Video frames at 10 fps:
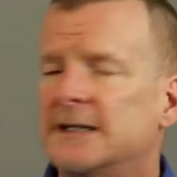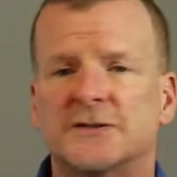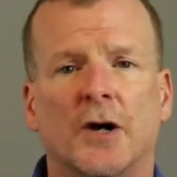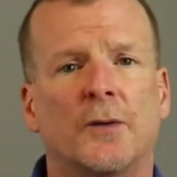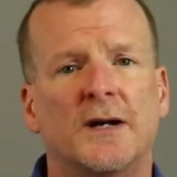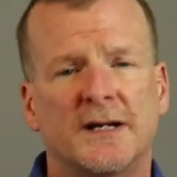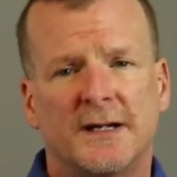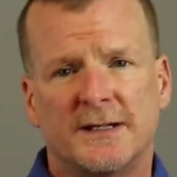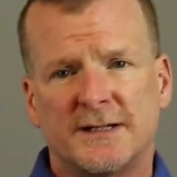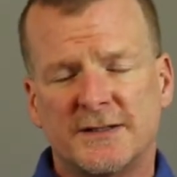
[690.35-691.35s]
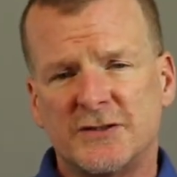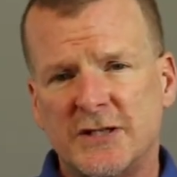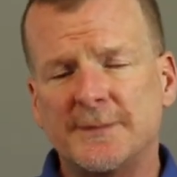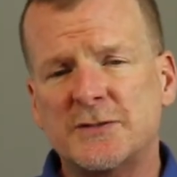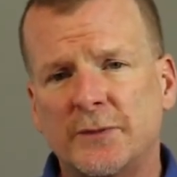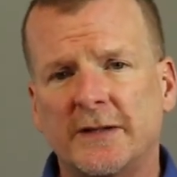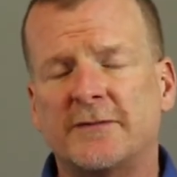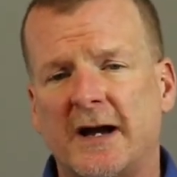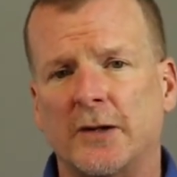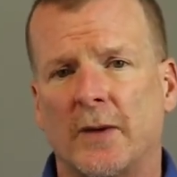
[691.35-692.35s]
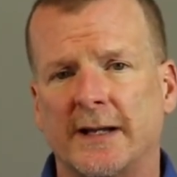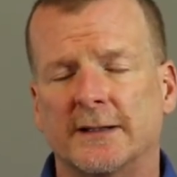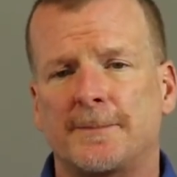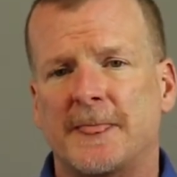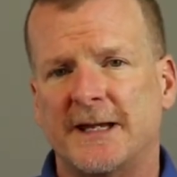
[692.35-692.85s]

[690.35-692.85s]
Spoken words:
So Jimmy's reevaluating.